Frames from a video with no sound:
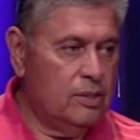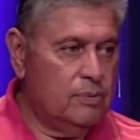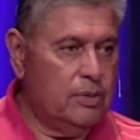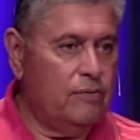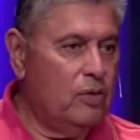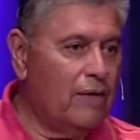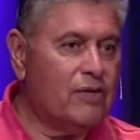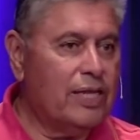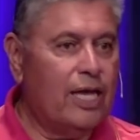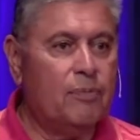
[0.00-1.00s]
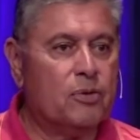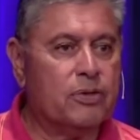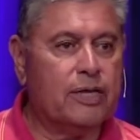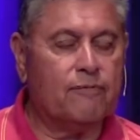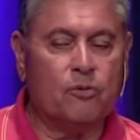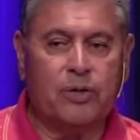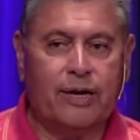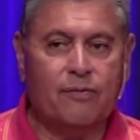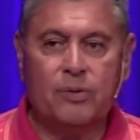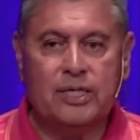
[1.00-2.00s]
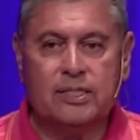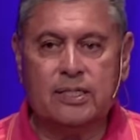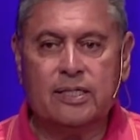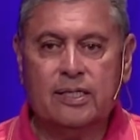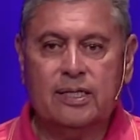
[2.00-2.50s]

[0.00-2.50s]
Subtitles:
But if you have a neighbor that for whatever reason